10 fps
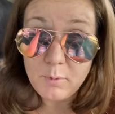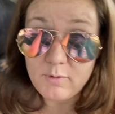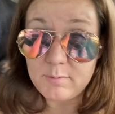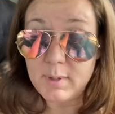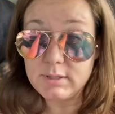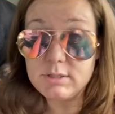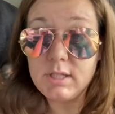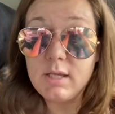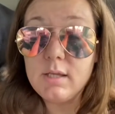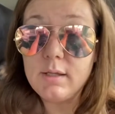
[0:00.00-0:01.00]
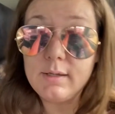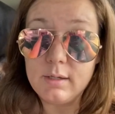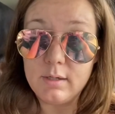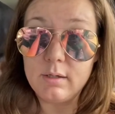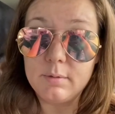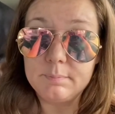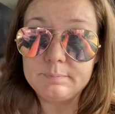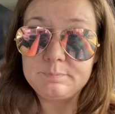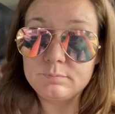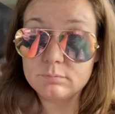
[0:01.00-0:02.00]
of months, he, um,
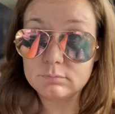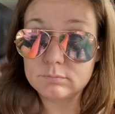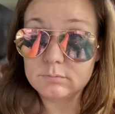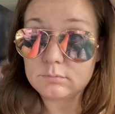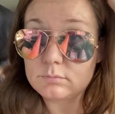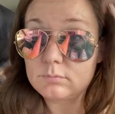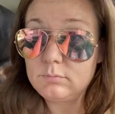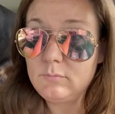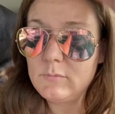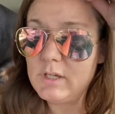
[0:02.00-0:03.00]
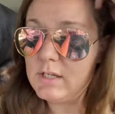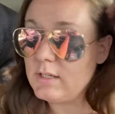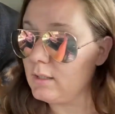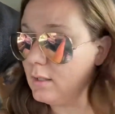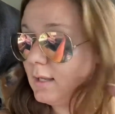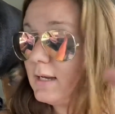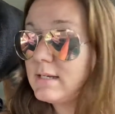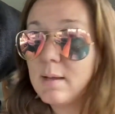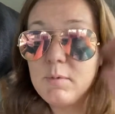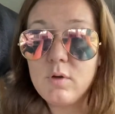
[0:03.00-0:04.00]
he,
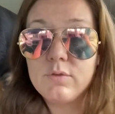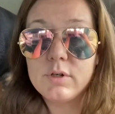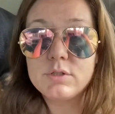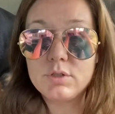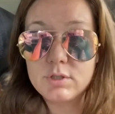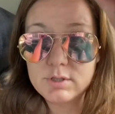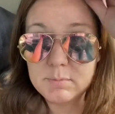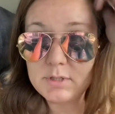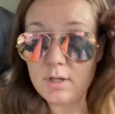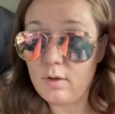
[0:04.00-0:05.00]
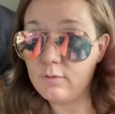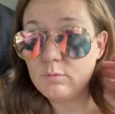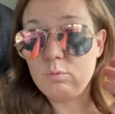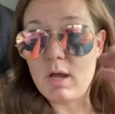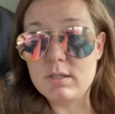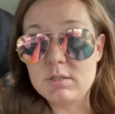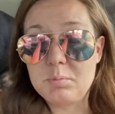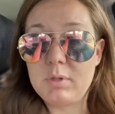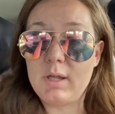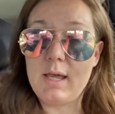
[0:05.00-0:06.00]
anytime he overexerts himself, runs,
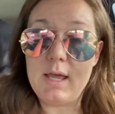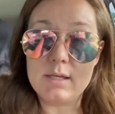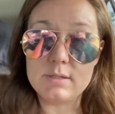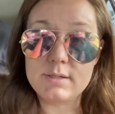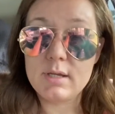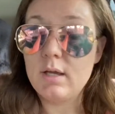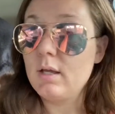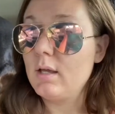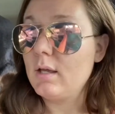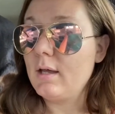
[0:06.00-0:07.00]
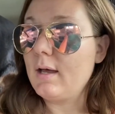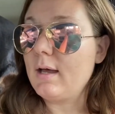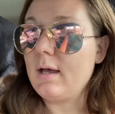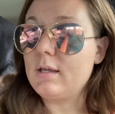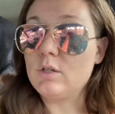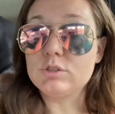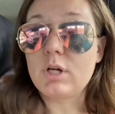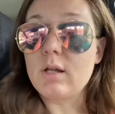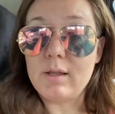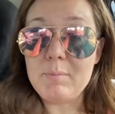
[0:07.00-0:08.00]
plays, uh, he'll
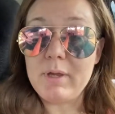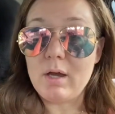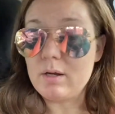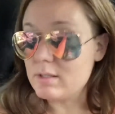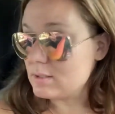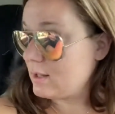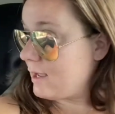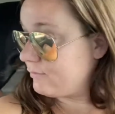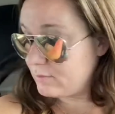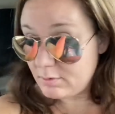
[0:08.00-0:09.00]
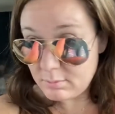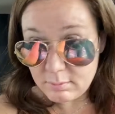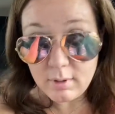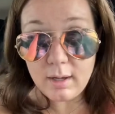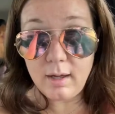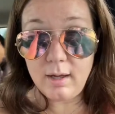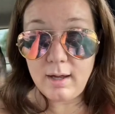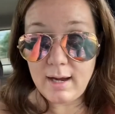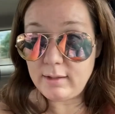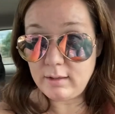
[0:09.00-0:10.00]
start limping on his left uh,
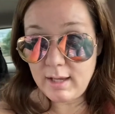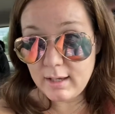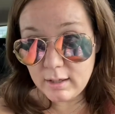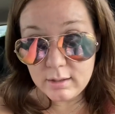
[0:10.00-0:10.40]
hind leg.